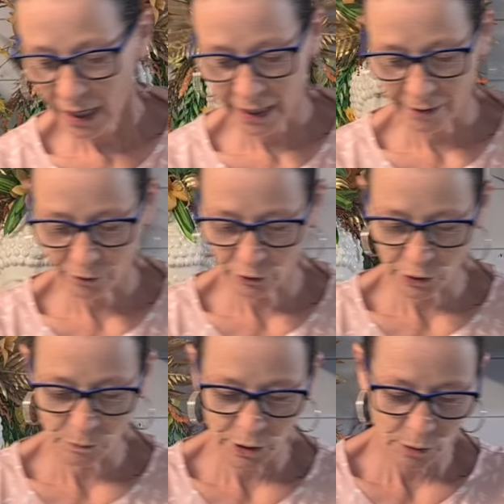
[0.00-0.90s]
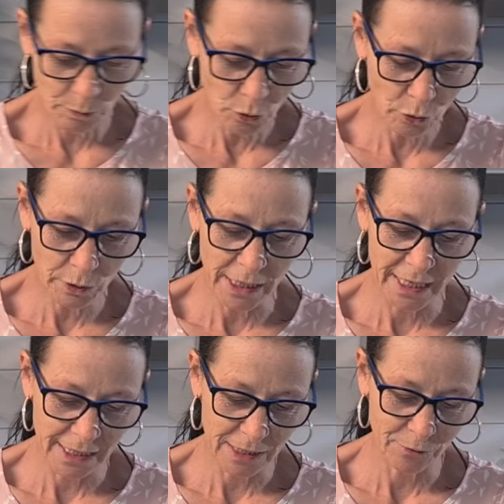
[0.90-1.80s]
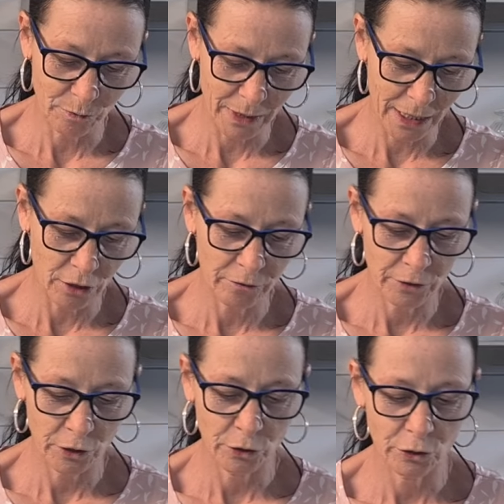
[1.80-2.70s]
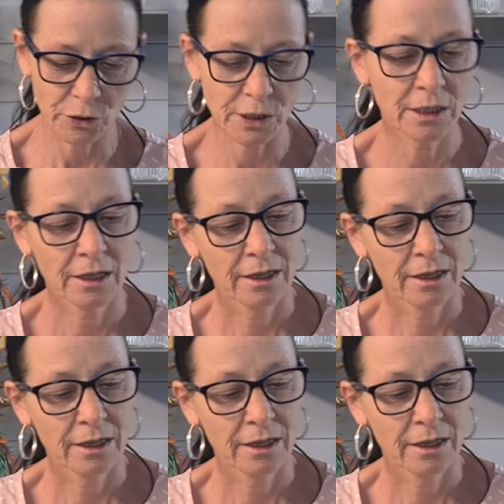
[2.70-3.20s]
And I've got some small daisies from my offcuts.